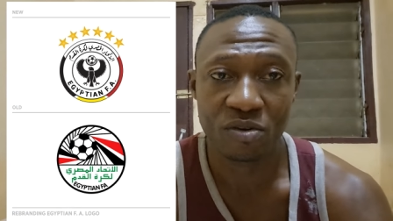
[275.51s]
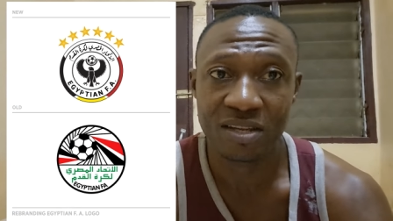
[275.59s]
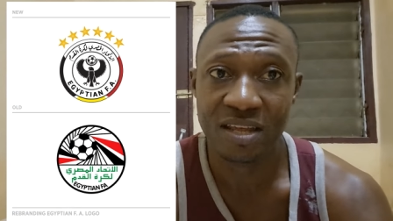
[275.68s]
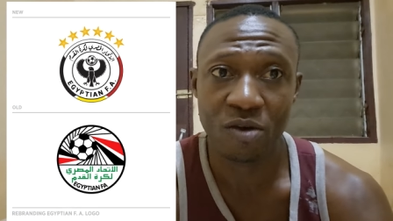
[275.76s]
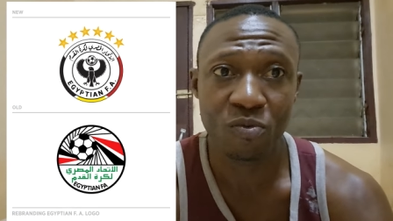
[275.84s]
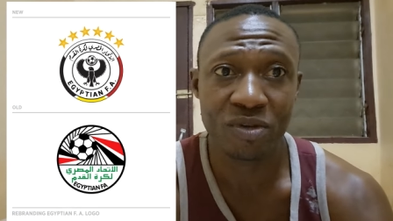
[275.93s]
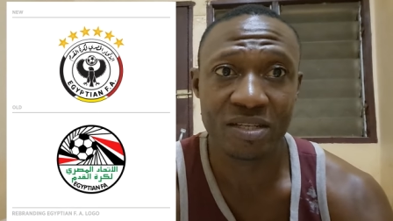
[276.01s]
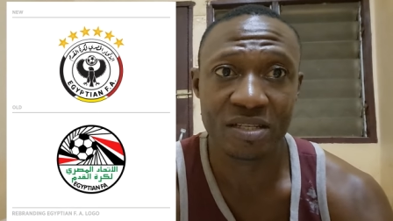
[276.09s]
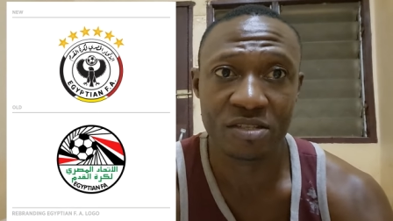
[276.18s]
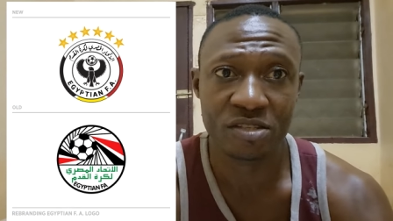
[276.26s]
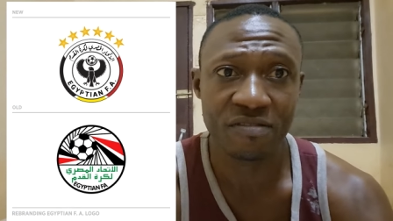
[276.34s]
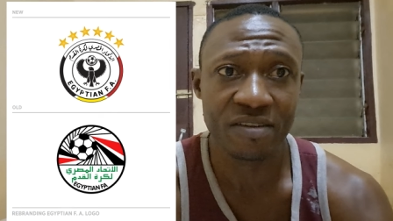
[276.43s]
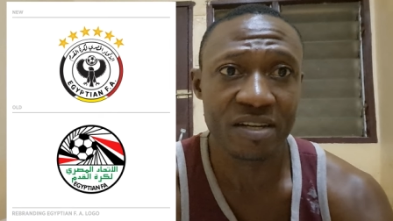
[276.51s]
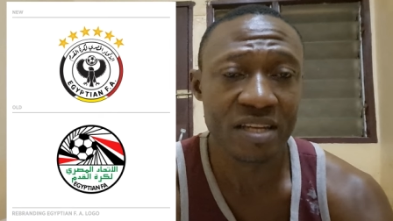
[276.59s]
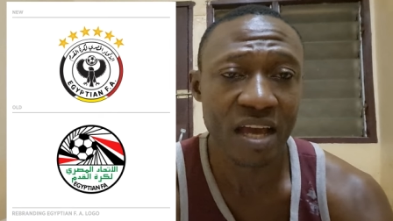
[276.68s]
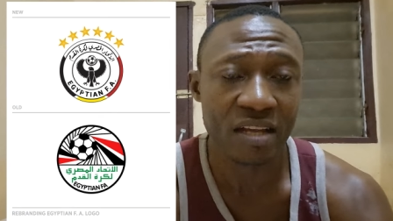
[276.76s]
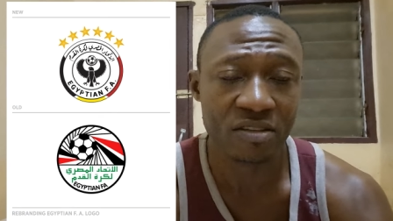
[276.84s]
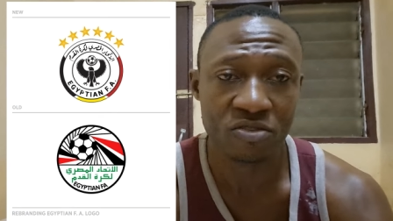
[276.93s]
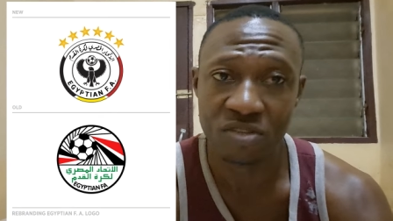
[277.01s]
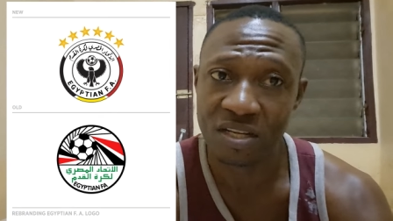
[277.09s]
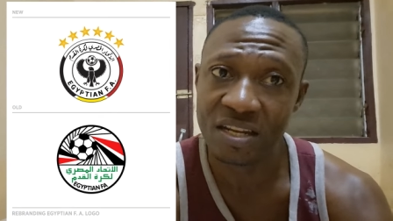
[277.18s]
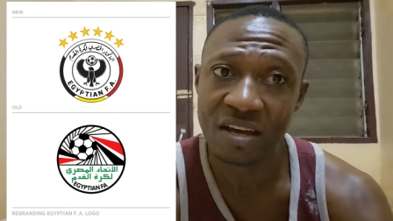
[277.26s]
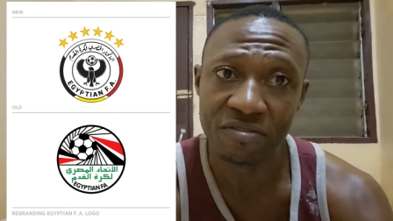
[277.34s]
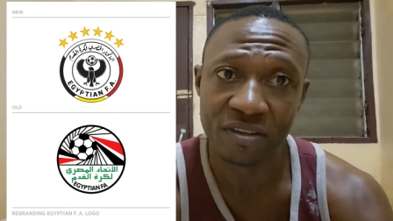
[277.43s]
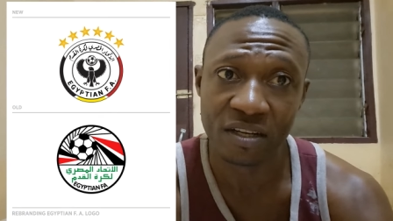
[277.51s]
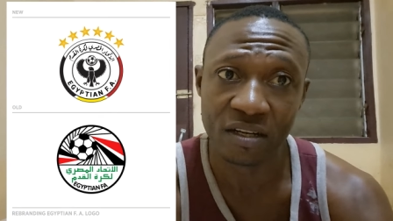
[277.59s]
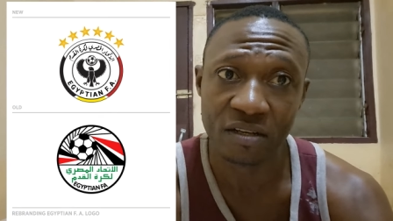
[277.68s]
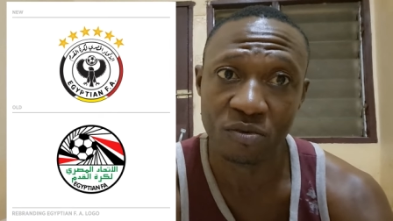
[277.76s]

They are with 7 titles in Africa.